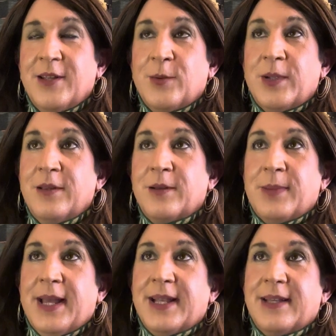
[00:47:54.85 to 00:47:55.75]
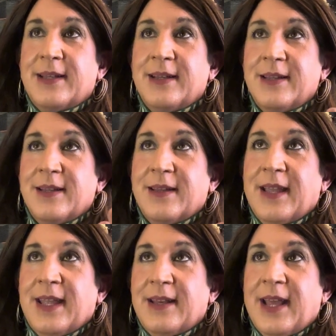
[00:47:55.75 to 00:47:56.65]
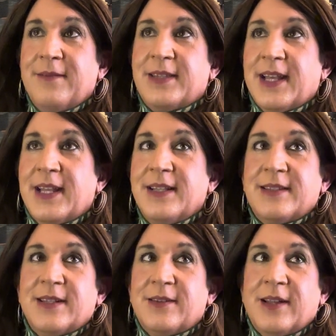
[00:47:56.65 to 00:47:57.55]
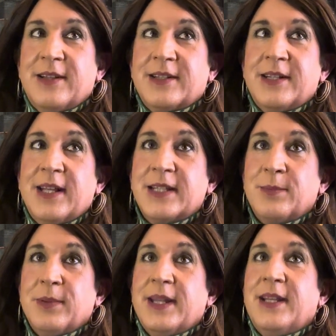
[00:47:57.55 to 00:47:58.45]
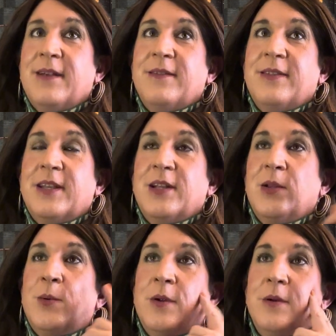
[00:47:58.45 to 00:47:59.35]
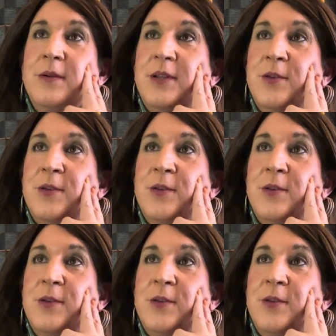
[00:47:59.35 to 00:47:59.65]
you look back and have science and can explain everything in the world and the